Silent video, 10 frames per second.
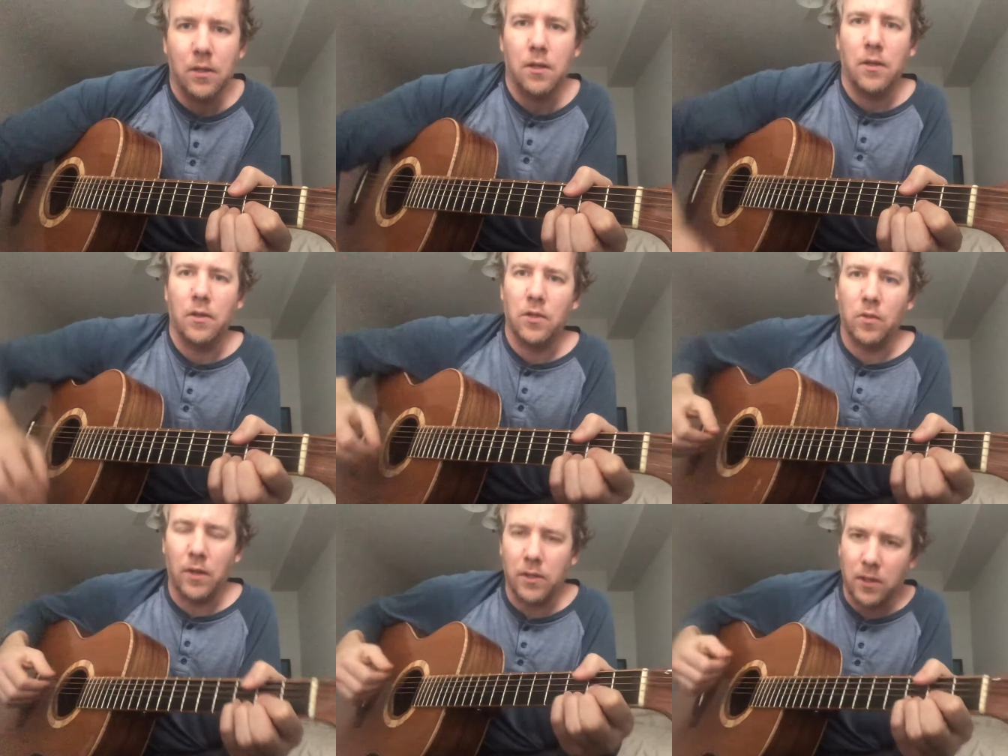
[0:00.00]
This is
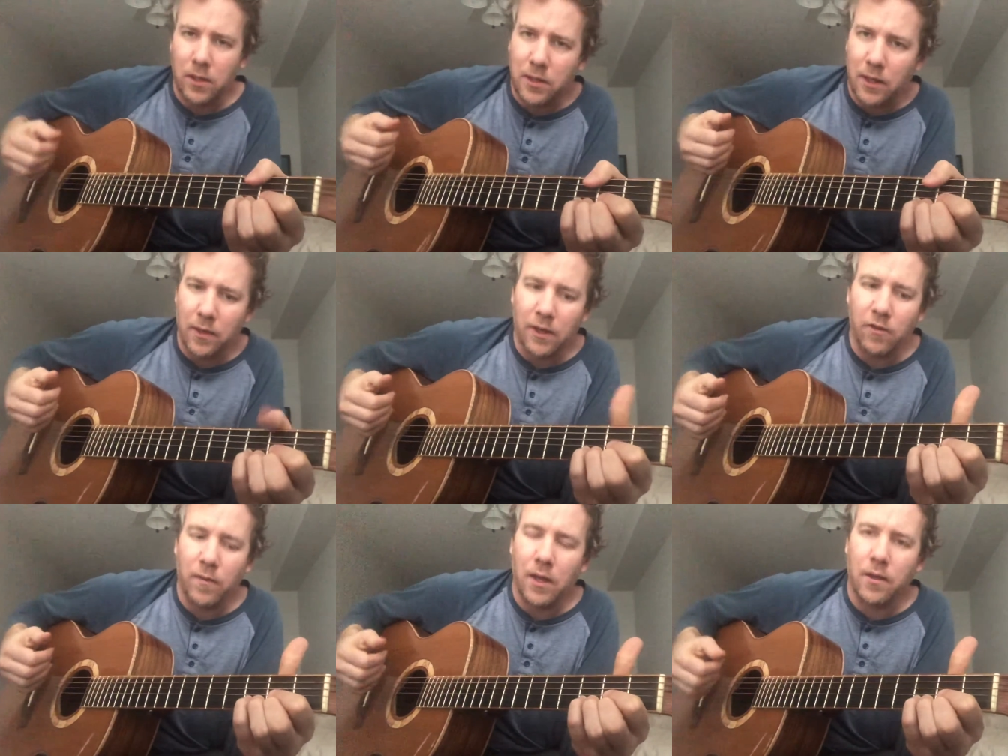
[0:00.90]
what it's going to sound like
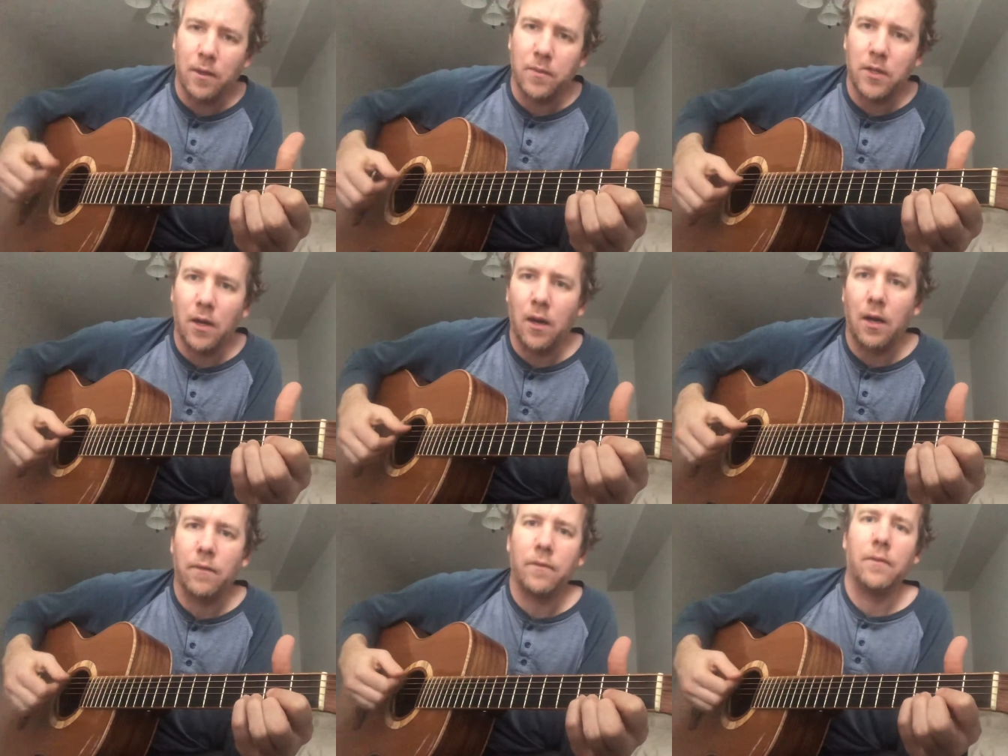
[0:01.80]
if my thumb's
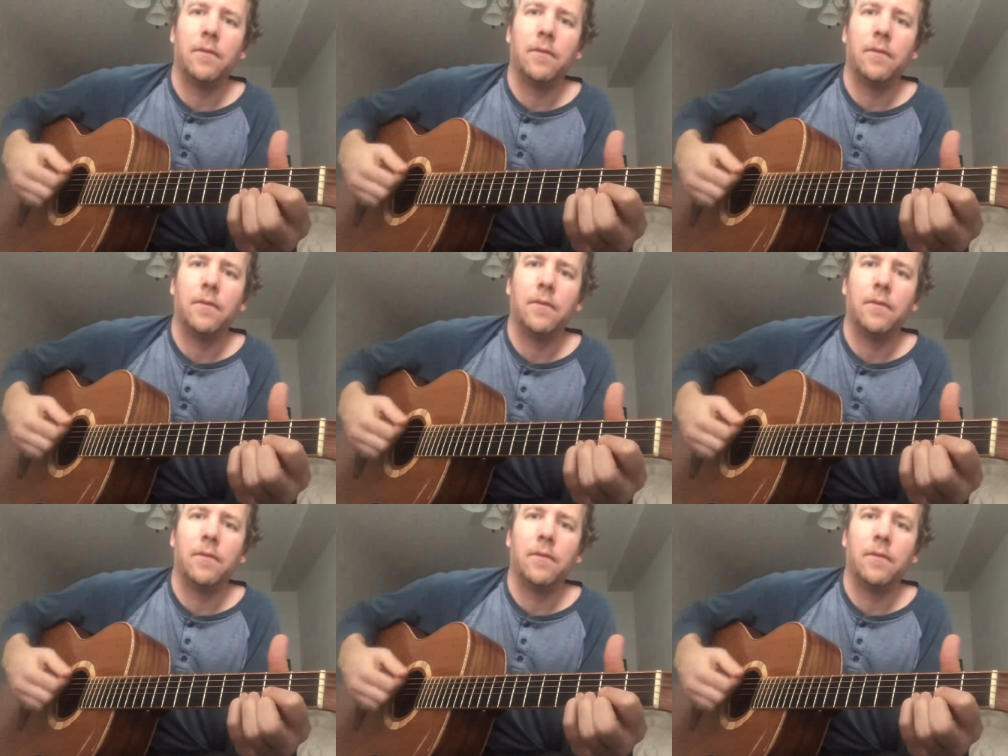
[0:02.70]
off.